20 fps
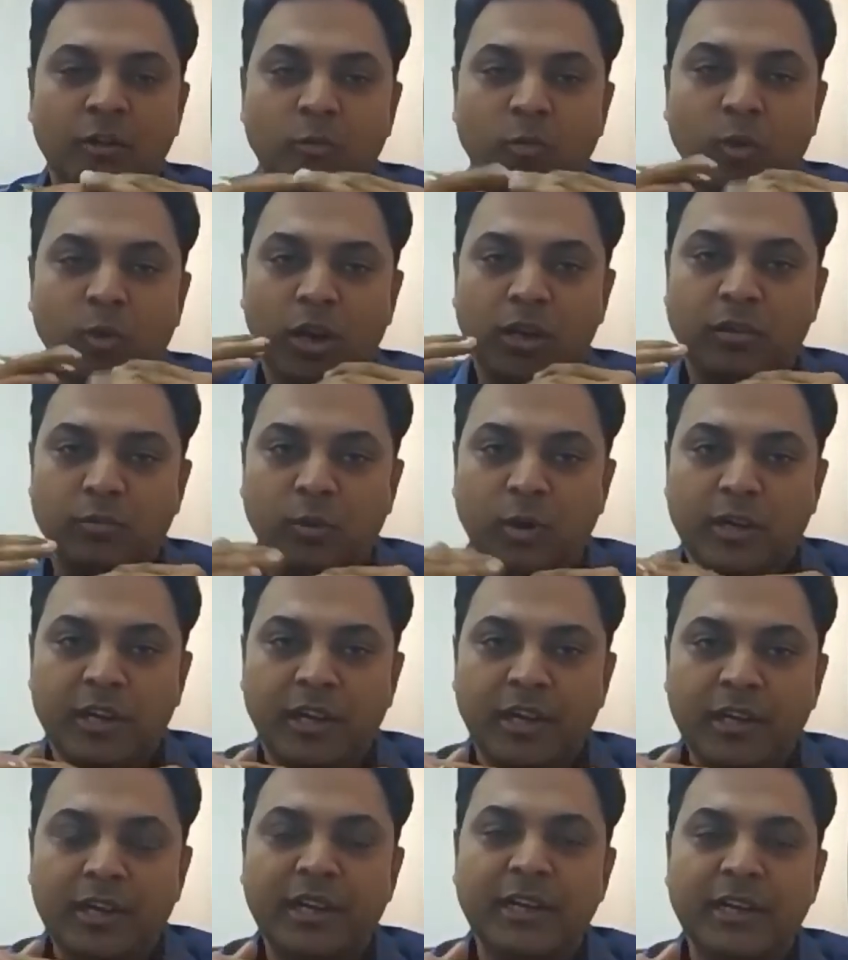
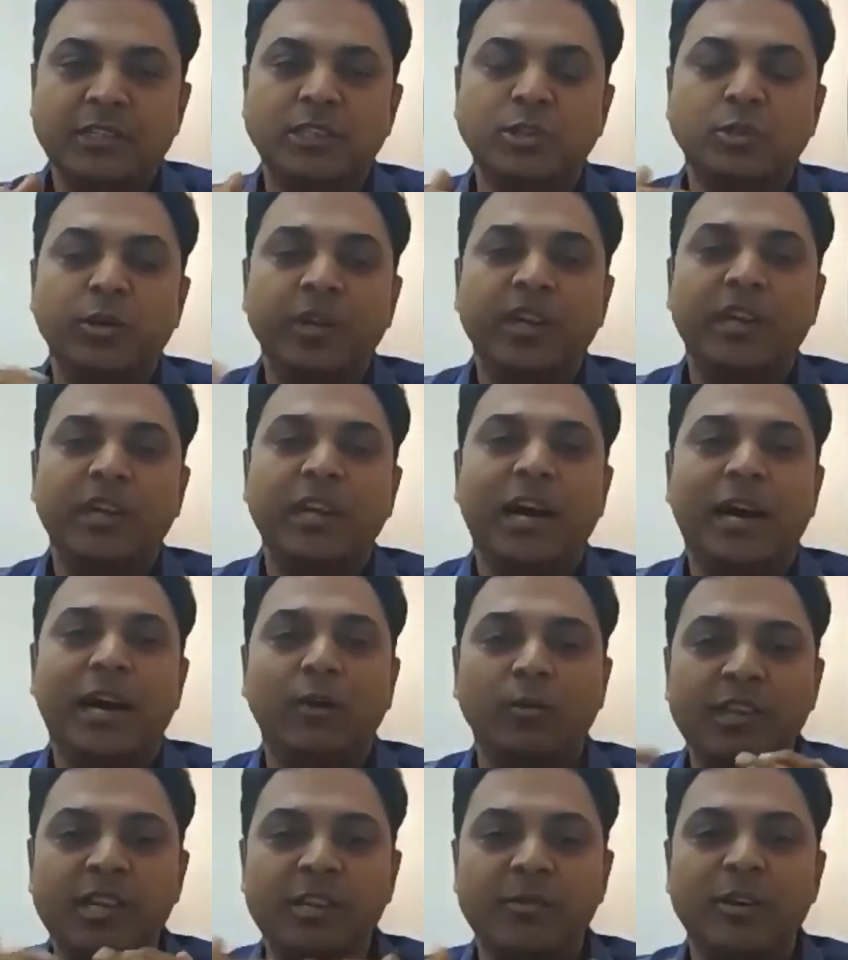what India is doing
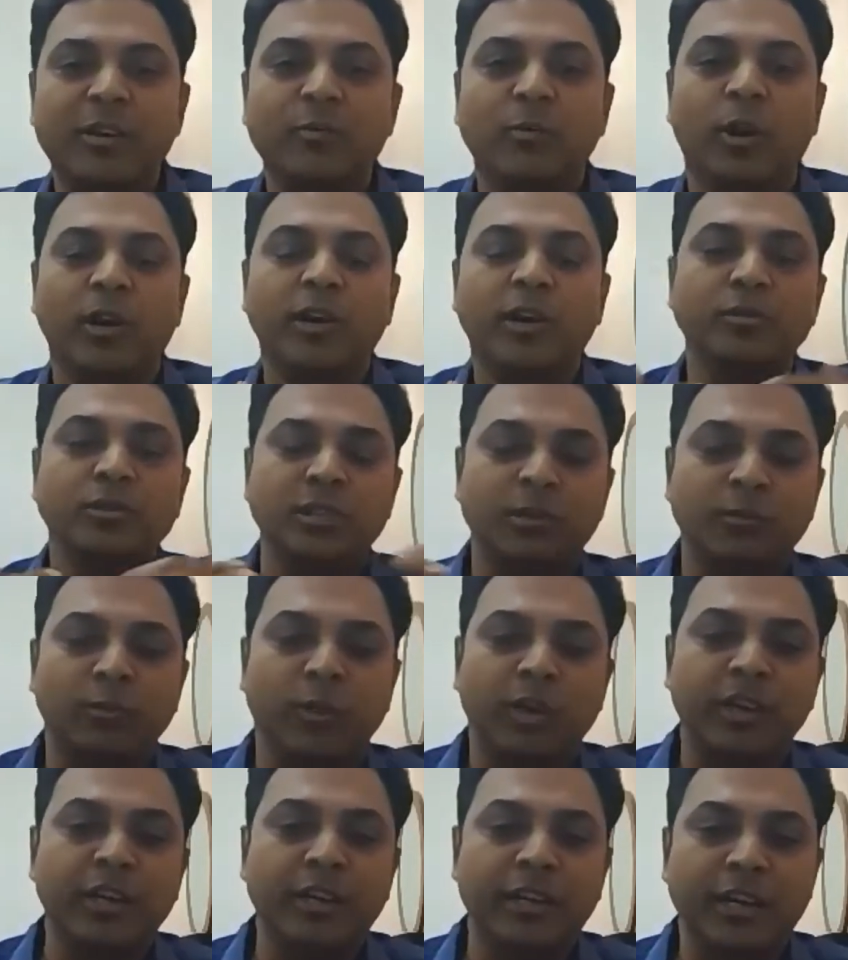now vis-a-vis
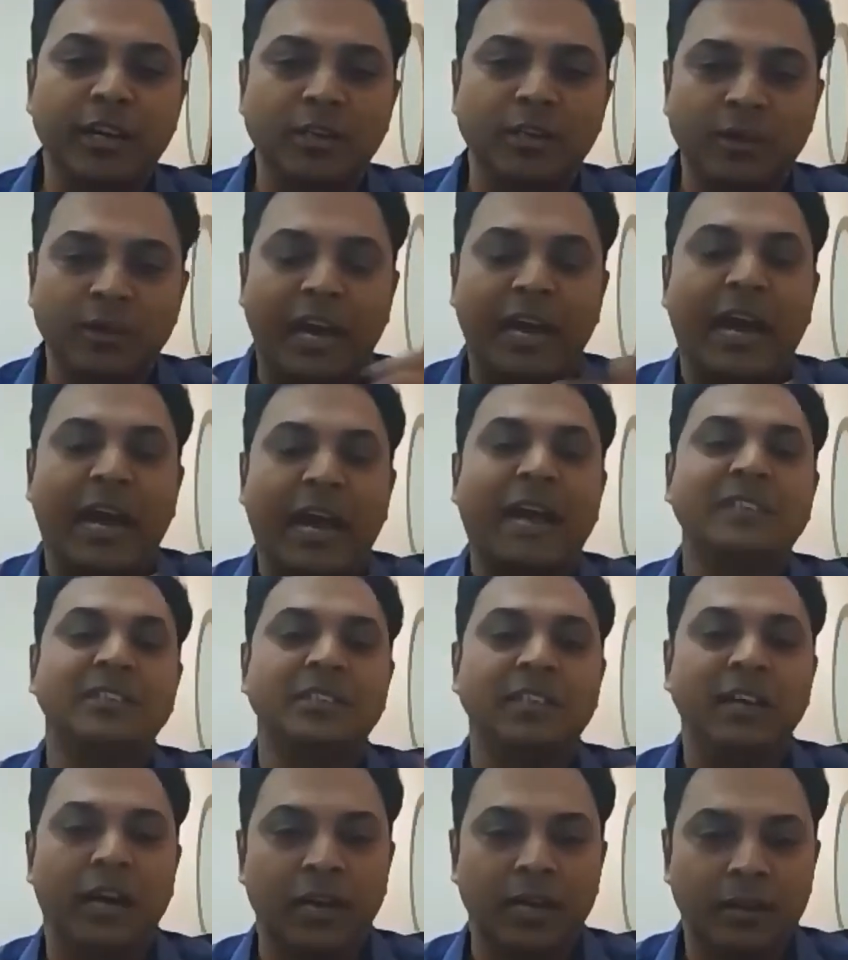what India has
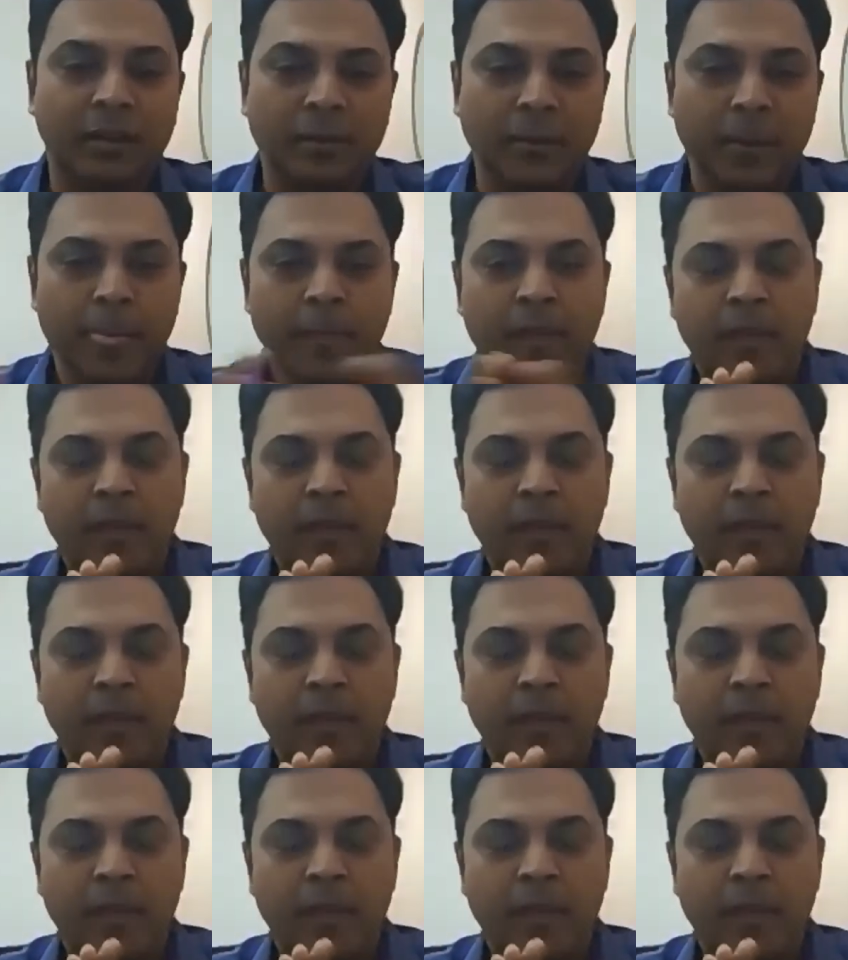done.